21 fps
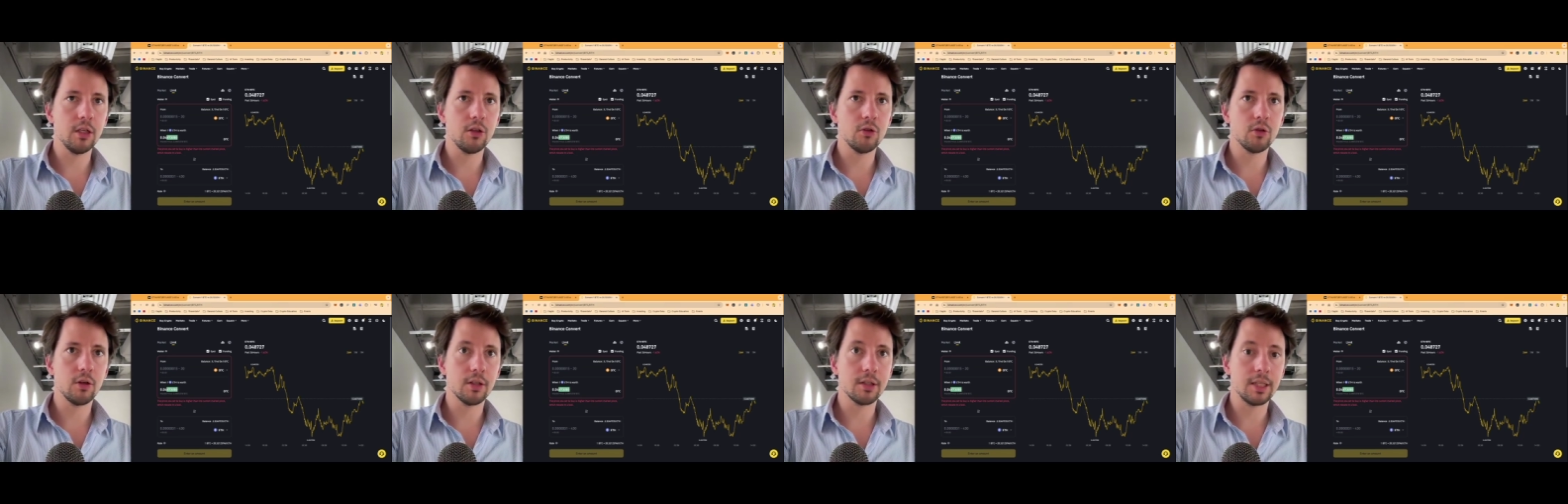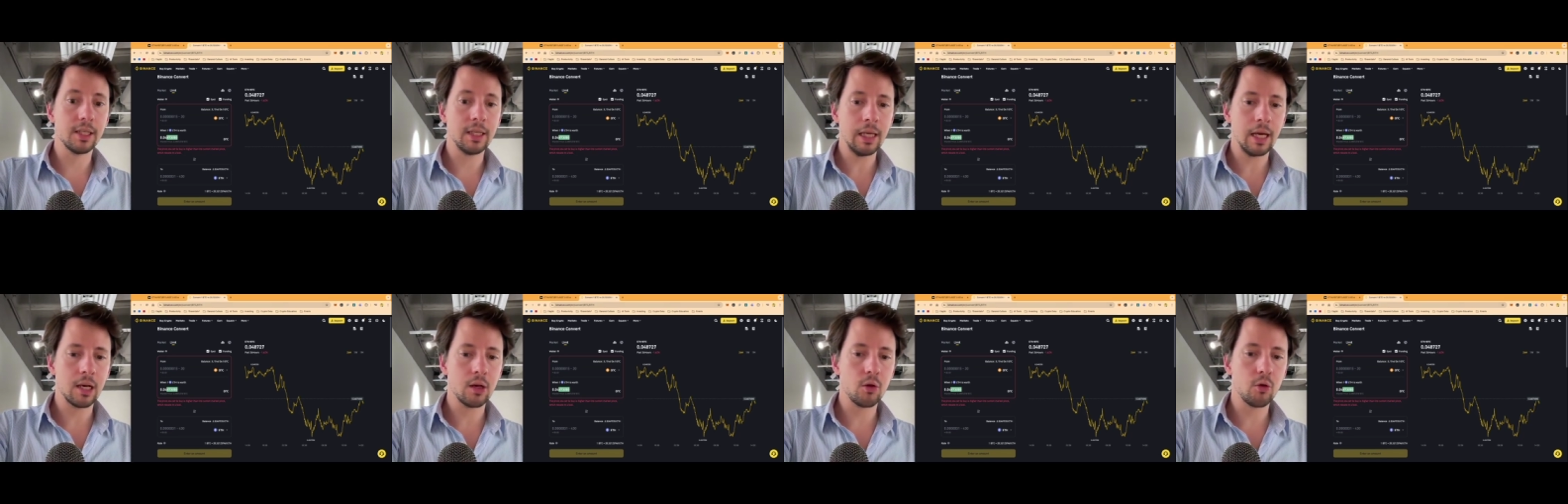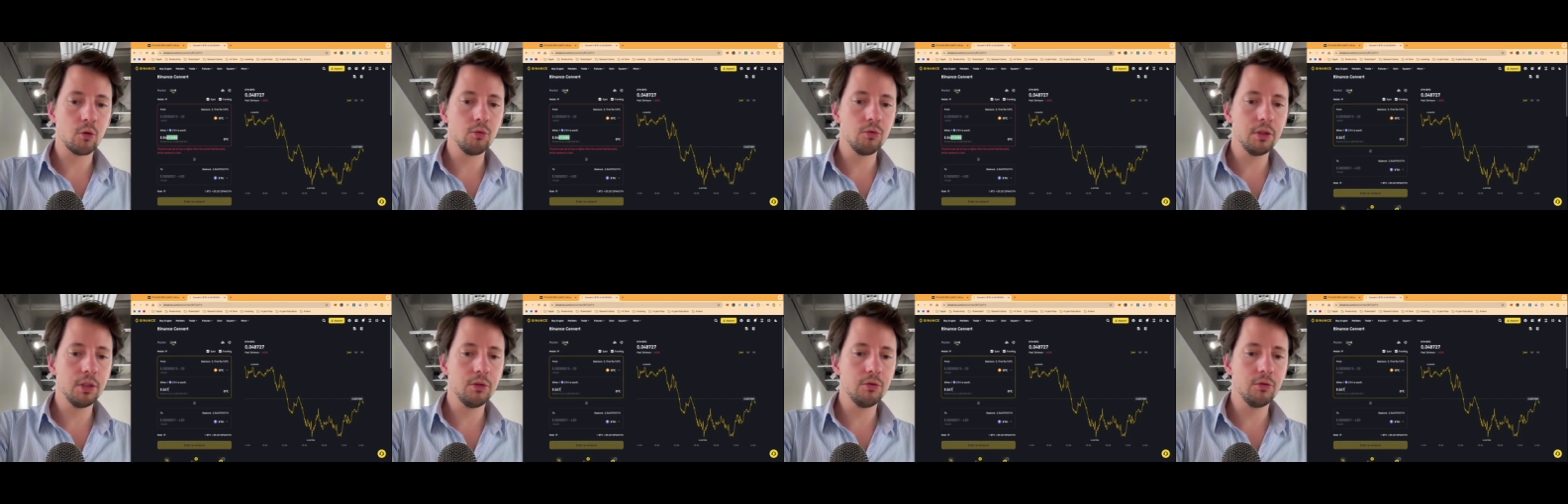So I'll say I'll
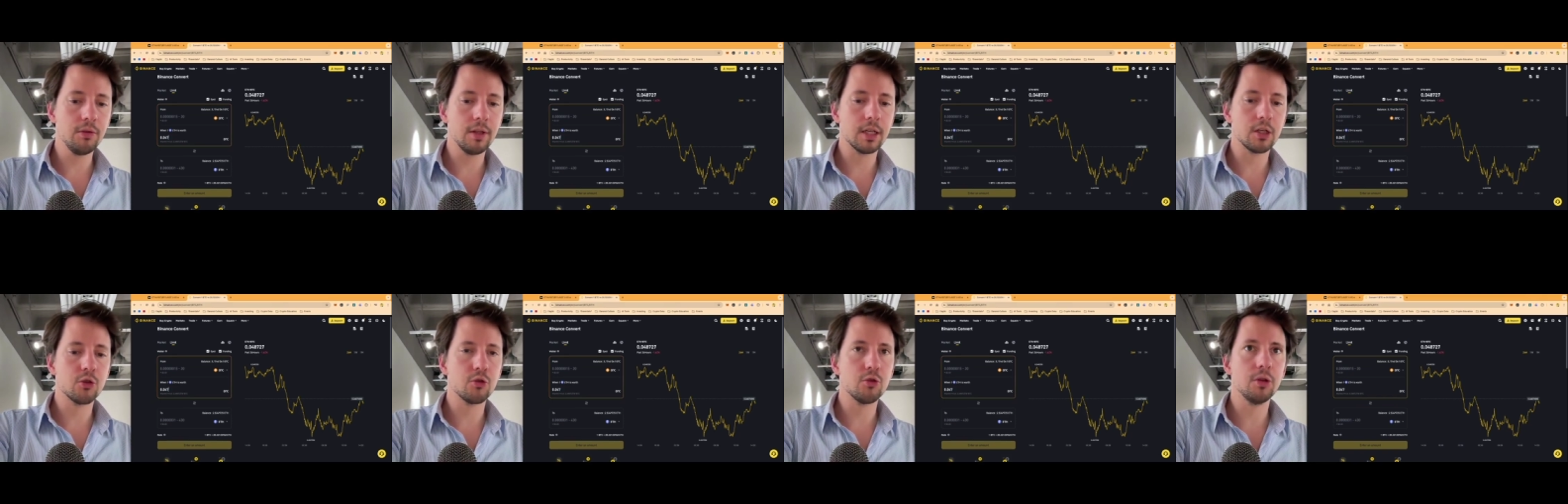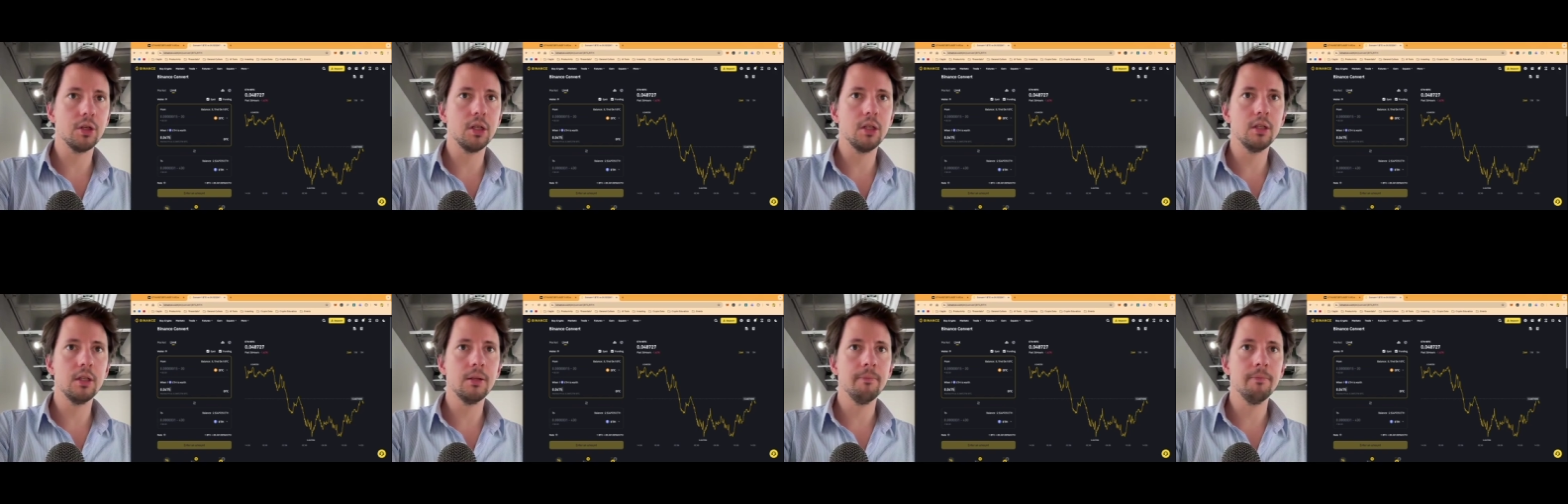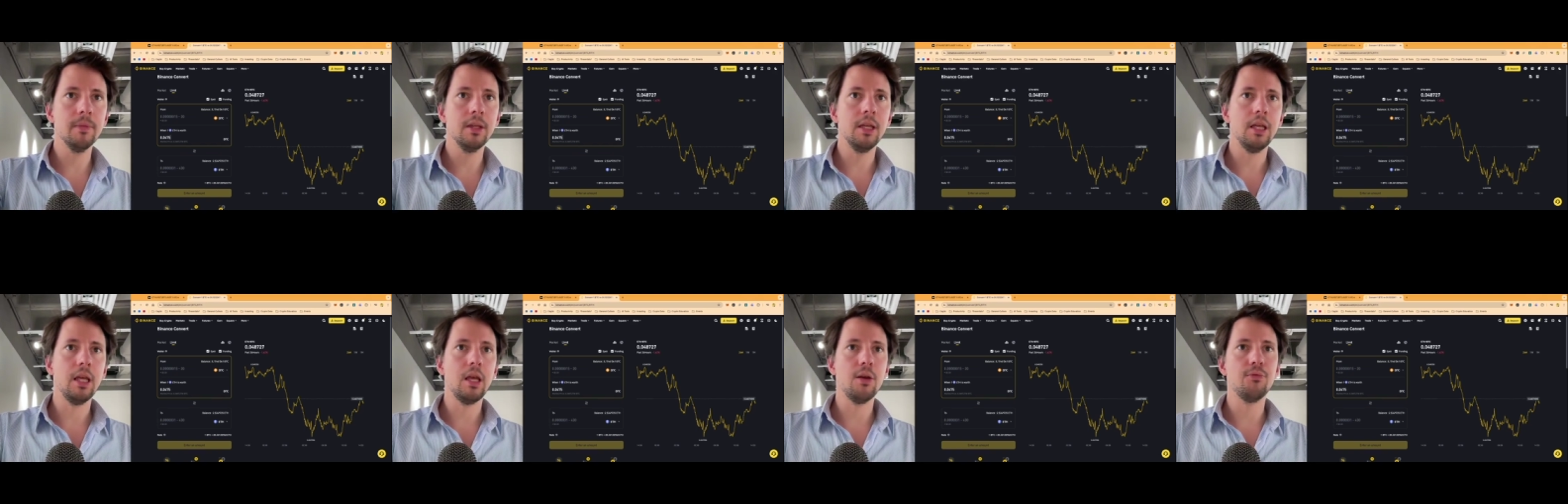only do that trade
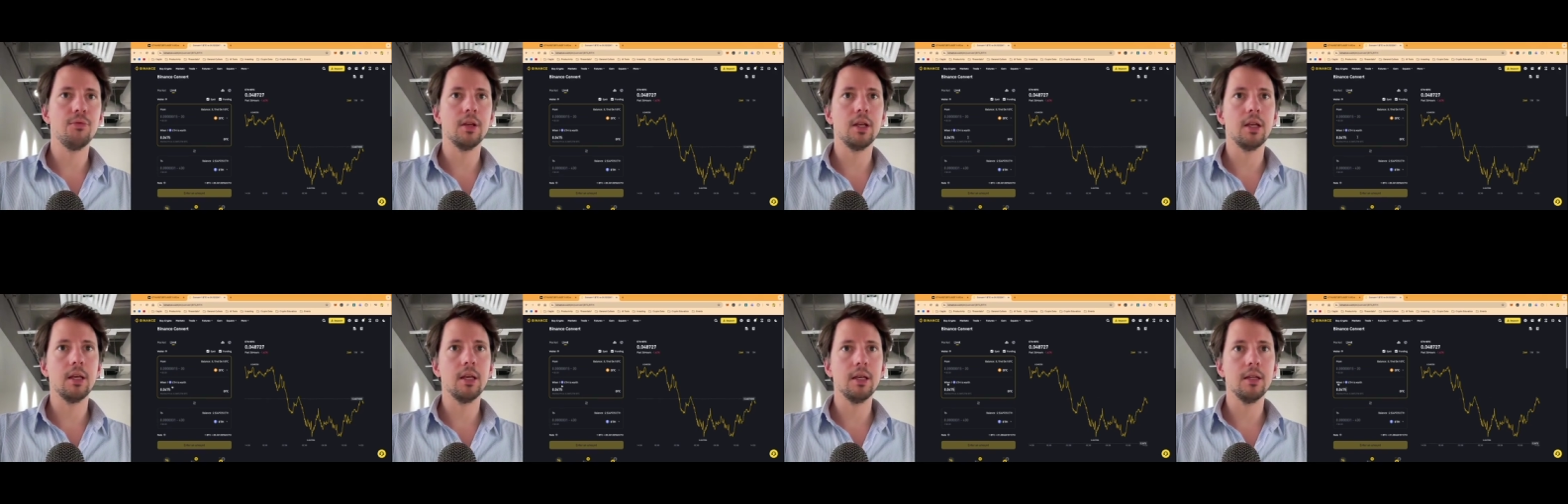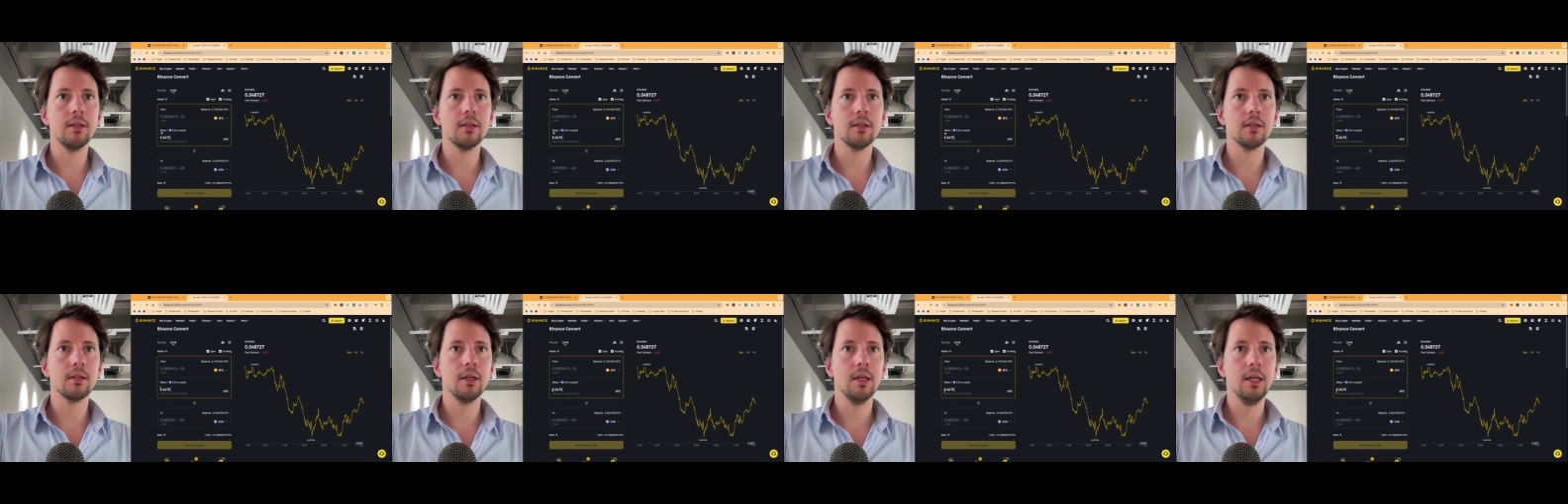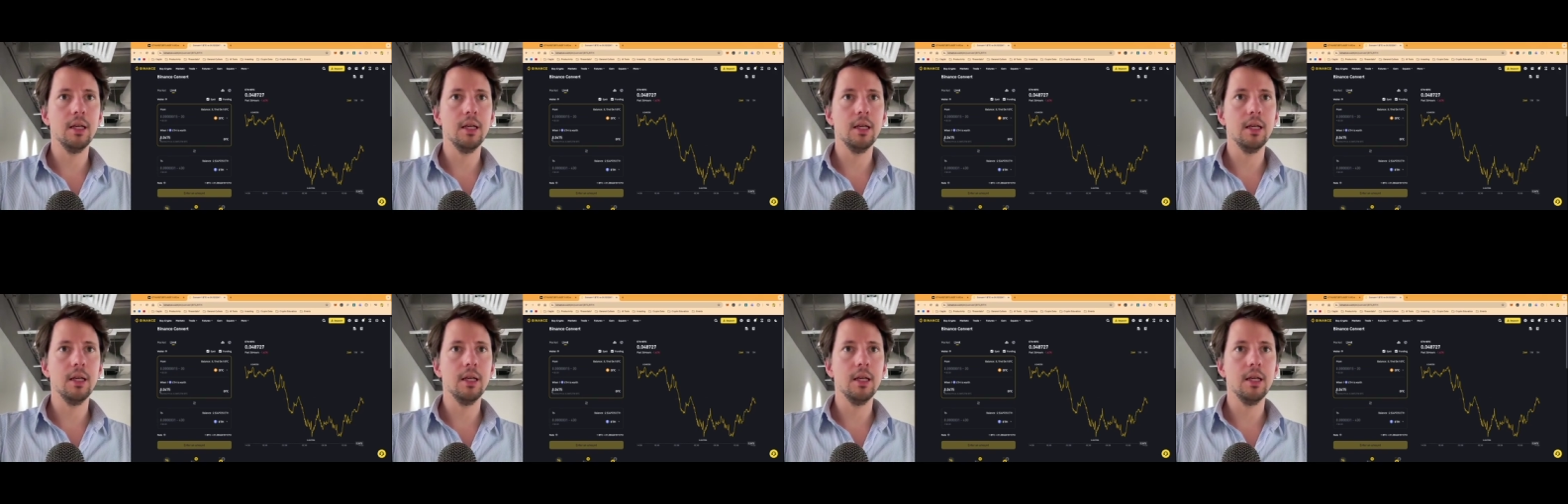if it hits